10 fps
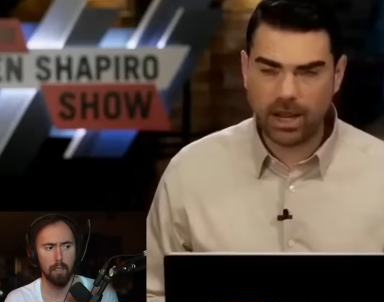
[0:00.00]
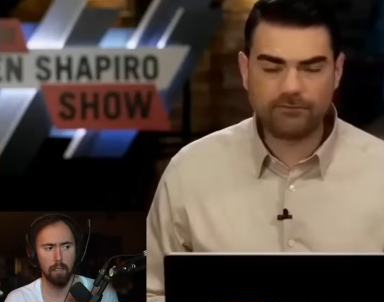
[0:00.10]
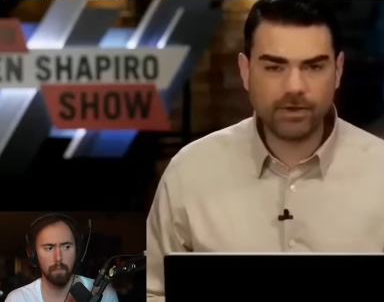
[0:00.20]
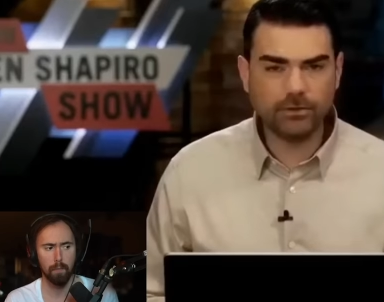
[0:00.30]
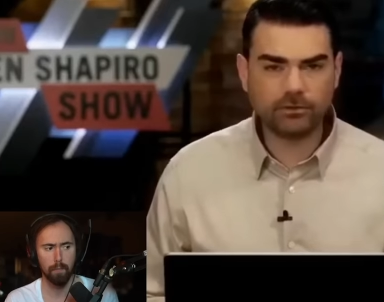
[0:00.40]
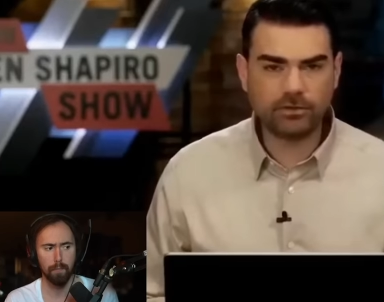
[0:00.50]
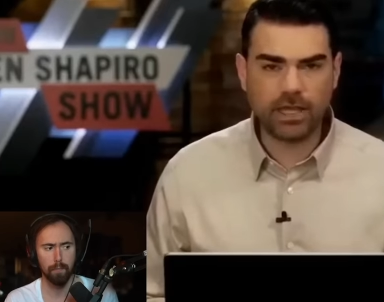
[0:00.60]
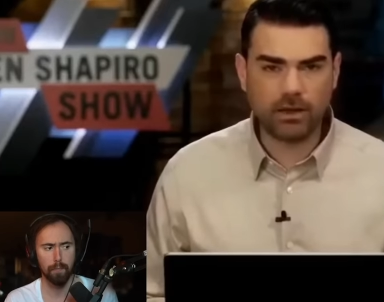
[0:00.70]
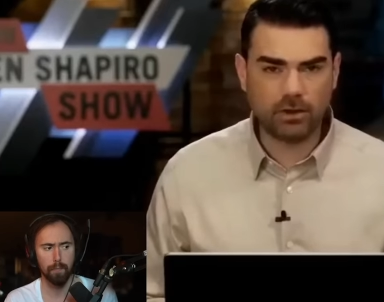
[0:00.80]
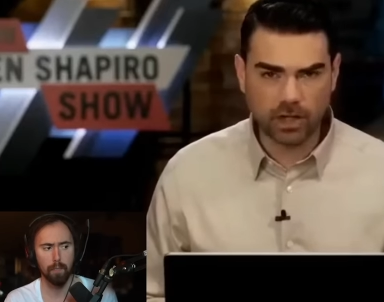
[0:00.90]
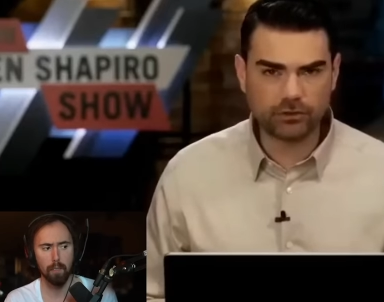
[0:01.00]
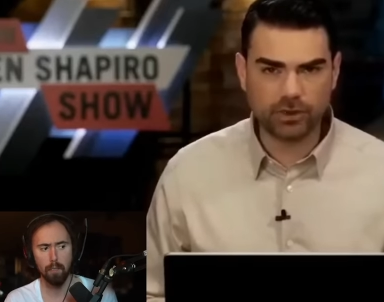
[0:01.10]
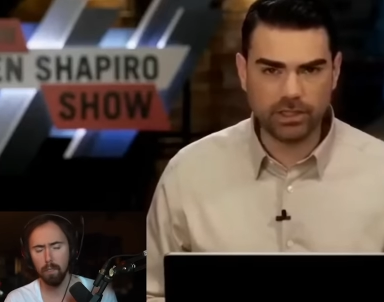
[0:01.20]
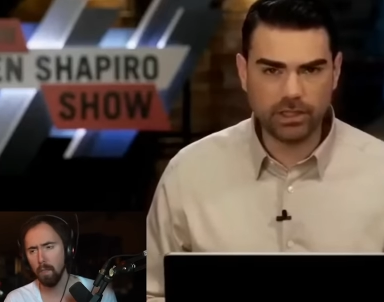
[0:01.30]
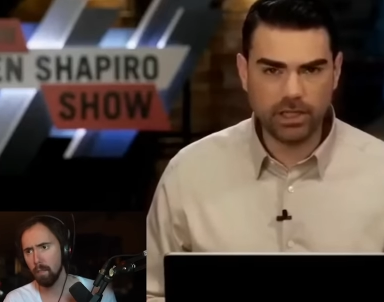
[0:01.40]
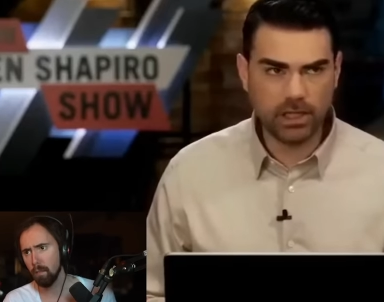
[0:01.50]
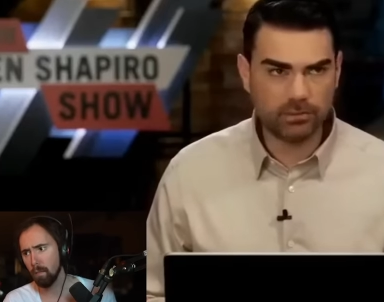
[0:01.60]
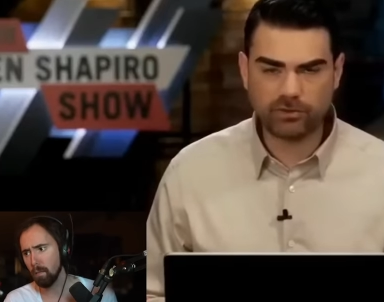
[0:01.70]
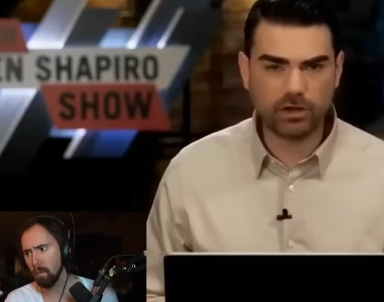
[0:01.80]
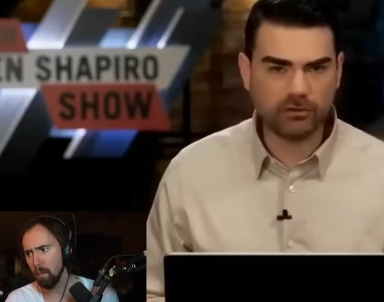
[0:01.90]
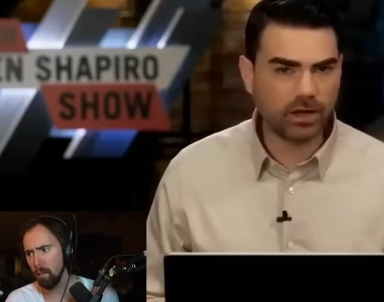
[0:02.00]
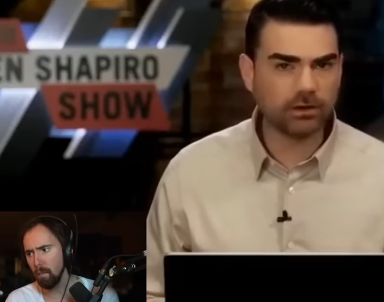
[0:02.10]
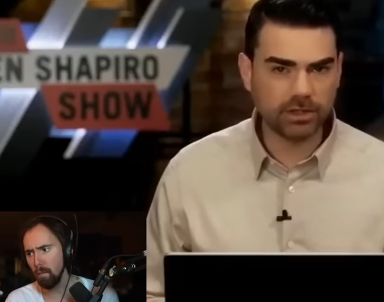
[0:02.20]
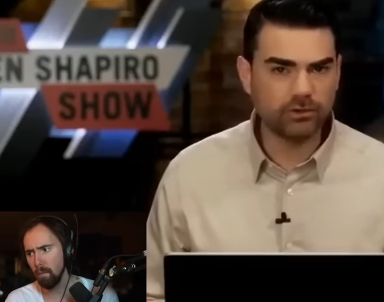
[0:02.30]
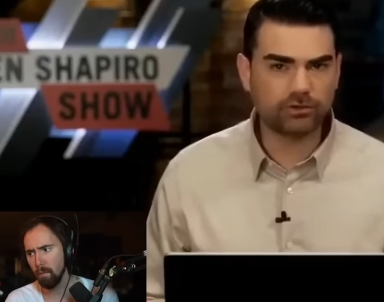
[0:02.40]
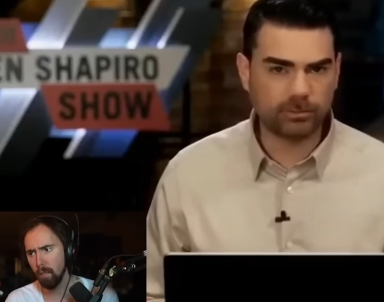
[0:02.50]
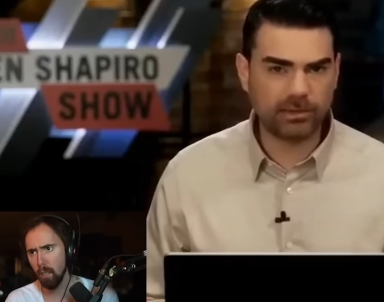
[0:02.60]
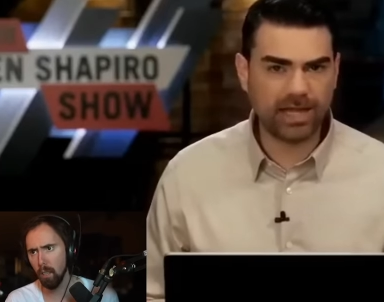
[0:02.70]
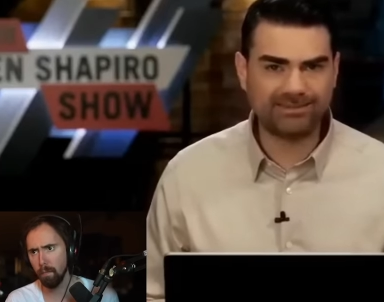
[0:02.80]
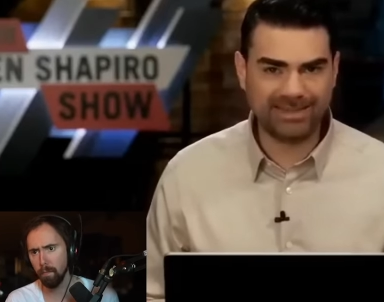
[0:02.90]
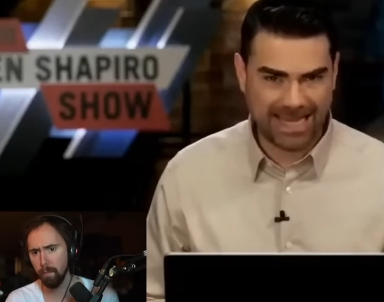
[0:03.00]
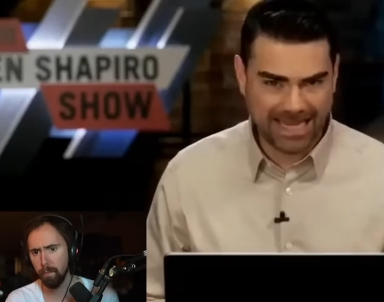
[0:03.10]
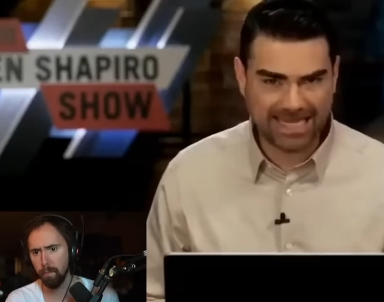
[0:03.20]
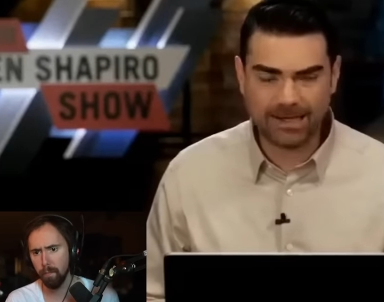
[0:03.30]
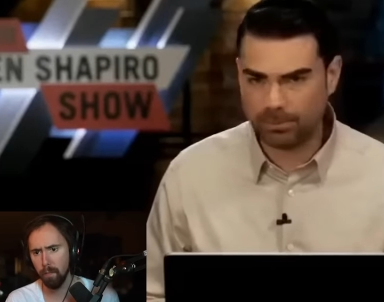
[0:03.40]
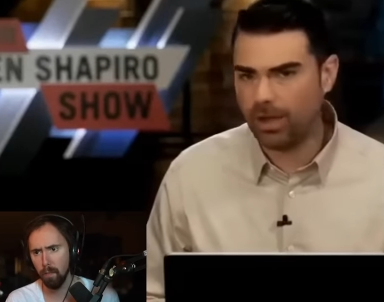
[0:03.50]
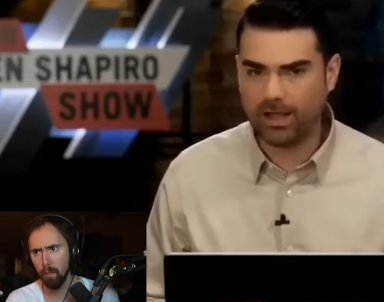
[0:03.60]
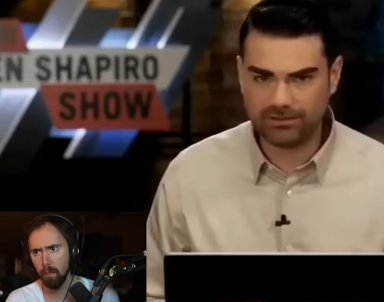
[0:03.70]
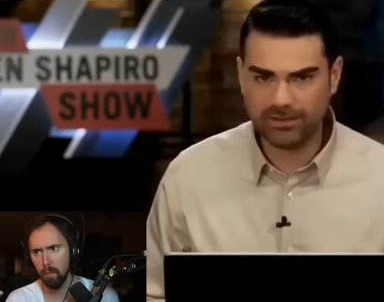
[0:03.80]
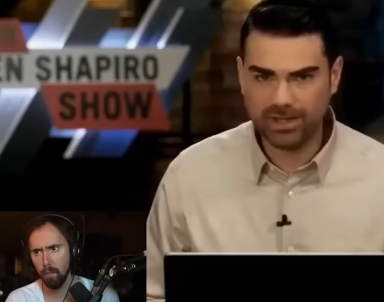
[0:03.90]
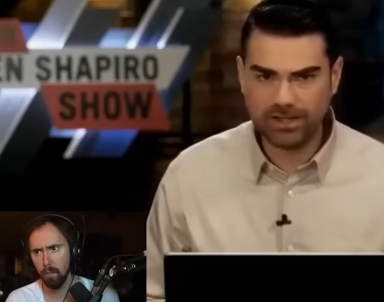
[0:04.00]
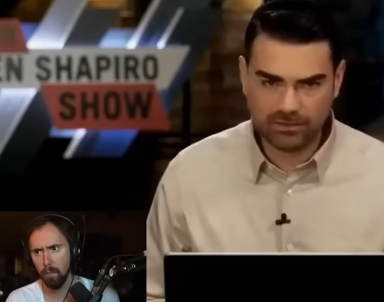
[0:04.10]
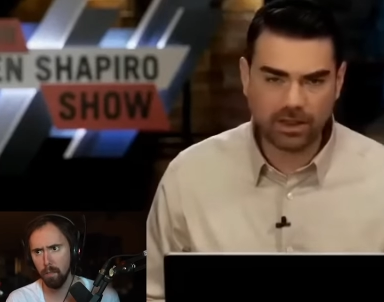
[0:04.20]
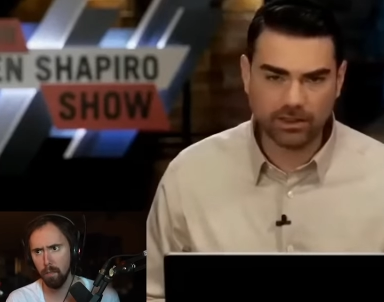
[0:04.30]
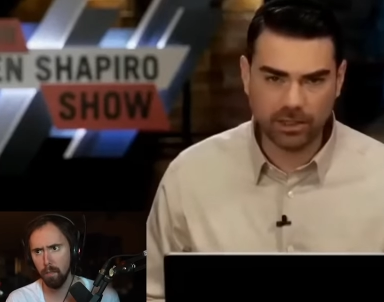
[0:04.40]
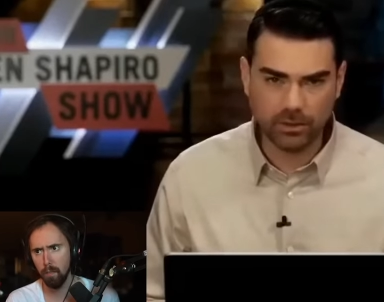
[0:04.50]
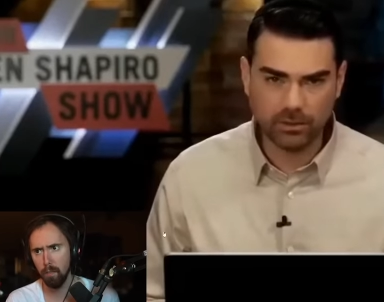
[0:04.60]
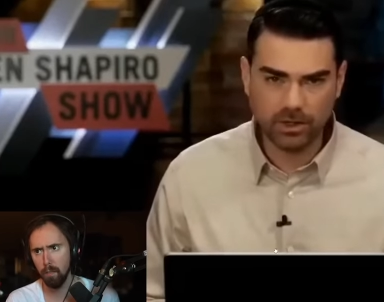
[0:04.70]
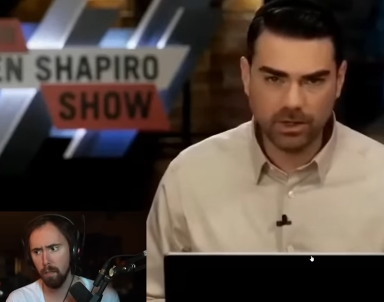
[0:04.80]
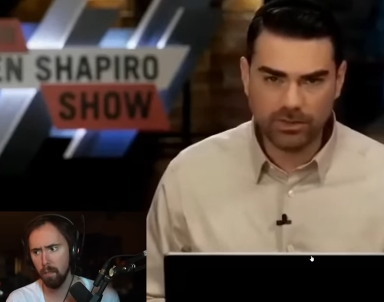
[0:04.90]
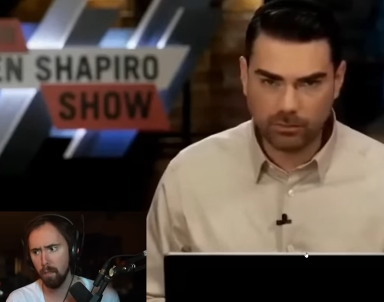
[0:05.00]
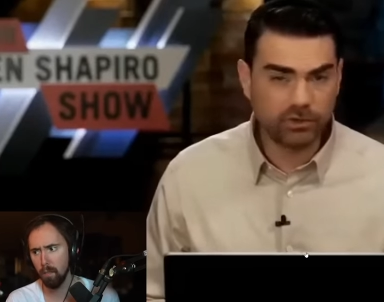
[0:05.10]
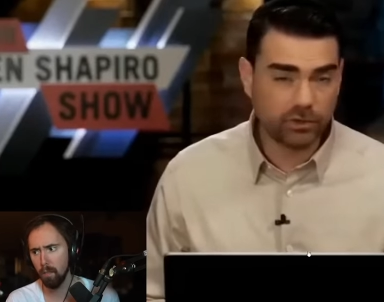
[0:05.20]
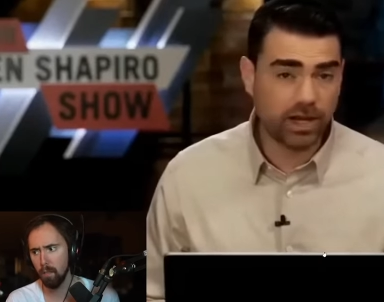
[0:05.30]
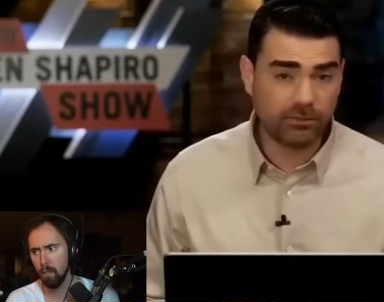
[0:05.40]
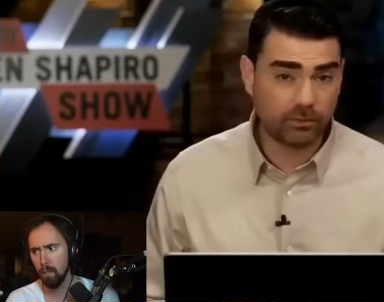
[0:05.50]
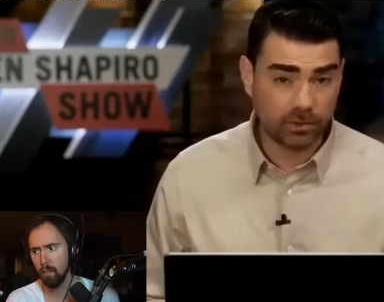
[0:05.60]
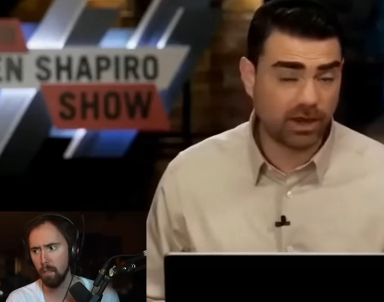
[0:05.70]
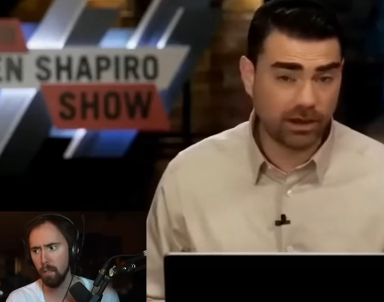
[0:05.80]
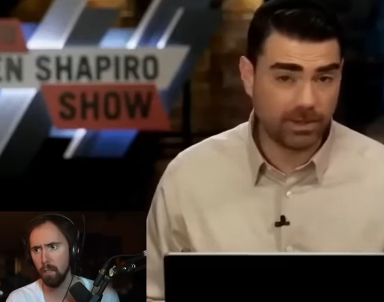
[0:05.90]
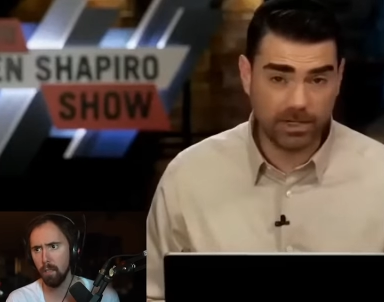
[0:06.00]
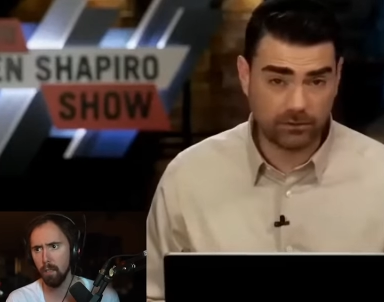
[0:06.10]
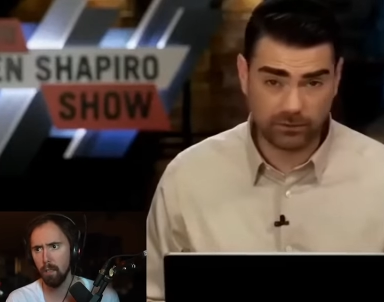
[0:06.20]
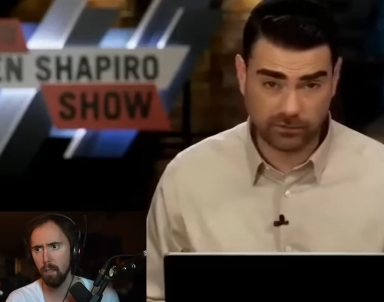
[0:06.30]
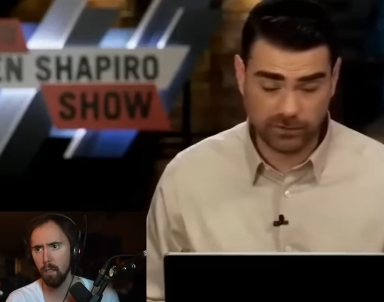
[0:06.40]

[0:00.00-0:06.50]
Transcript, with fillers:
Speaker 1: I, I failed to see how a country in which our entire leadership yeah. class is eighty plus is telling you that we should have a retirement age of